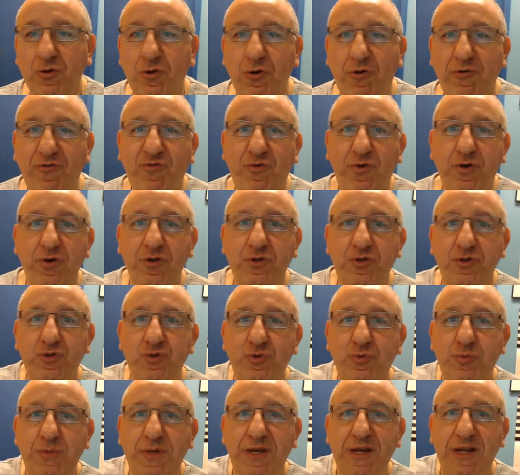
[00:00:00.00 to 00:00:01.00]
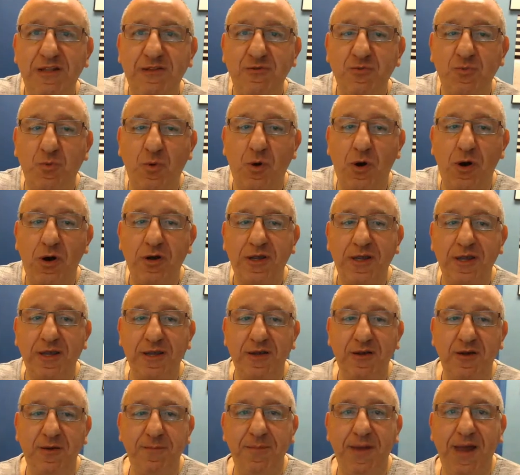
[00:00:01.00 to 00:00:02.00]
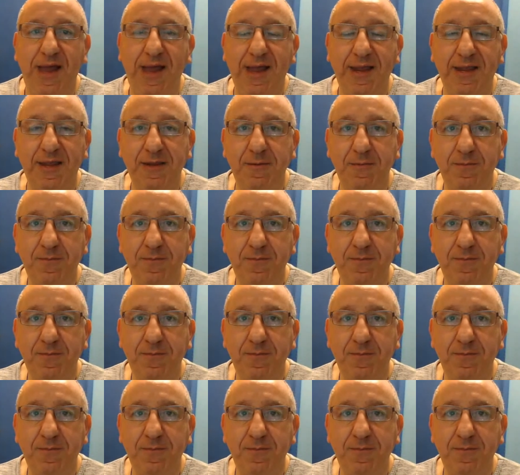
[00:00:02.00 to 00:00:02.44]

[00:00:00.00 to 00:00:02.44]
go for two minutes walk and come back.